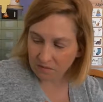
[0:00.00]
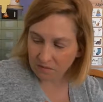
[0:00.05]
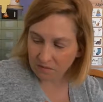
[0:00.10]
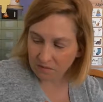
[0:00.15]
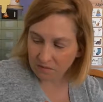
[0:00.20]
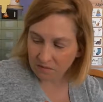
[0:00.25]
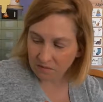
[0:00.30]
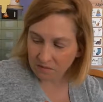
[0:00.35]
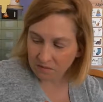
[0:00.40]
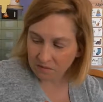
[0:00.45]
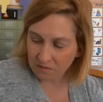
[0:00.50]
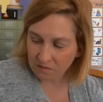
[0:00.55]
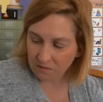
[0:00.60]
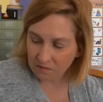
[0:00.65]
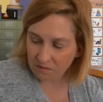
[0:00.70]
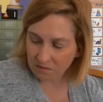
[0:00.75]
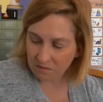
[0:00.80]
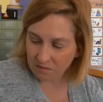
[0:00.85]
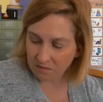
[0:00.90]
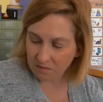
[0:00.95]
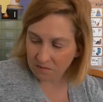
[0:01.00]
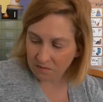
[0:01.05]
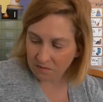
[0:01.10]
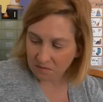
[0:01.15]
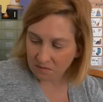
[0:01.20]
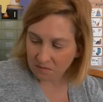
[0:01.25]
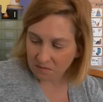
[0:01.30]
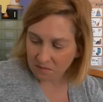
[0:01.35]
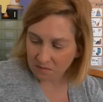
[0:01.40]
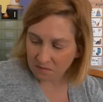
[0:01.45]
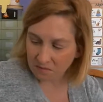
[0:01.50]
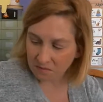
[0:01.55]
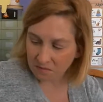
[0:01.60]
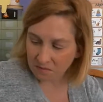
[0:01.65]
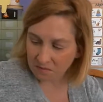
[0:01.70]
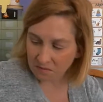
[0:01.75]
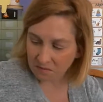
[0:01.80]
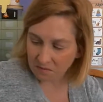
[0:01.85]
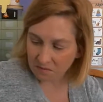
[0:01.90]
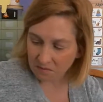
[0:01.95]

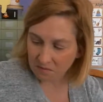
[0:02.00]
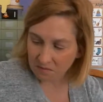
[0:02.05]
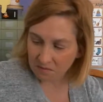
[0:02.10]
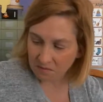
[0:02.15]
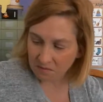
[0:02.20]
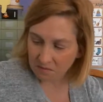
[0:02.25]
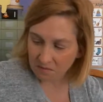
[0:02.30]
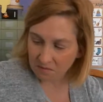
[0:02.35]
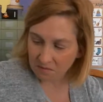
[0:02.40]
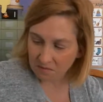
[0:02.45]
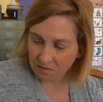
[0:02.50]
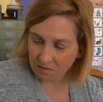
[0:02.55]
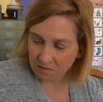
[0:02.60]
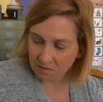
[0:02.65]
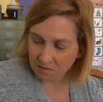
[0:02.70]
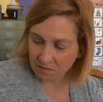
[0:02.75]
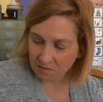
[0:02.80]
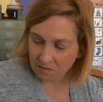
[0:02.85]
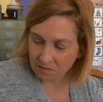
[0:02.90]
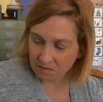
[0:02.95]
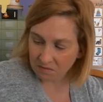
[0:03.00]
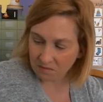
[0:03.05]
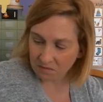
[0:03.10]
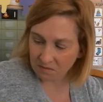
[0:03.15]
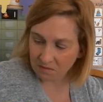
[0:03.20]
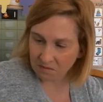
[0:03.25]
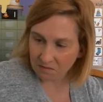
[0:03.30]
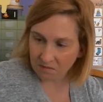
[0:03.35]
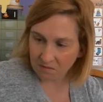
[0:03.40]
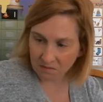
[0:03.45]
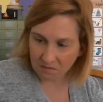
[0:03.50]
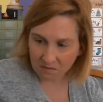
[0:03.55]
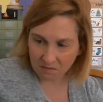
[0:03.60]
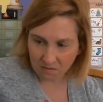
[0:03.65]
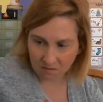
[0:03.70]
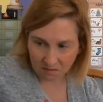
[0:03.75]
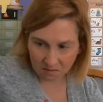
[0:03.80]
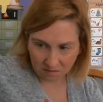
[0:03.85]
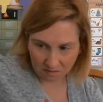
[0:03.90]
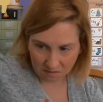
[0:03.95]

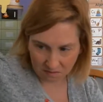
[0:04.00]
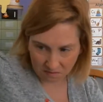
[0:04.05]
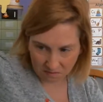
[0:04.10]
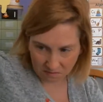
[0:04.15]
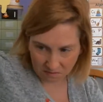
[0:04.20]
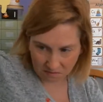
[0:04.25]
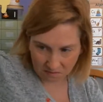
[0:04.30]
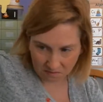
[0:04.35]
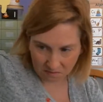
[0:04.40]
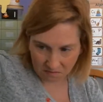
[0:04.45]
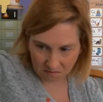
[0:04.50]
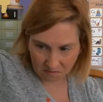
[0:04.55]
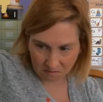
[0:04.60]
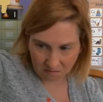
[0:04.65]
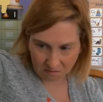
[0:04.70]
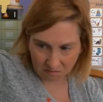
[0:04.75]
No one is speaking in this clip.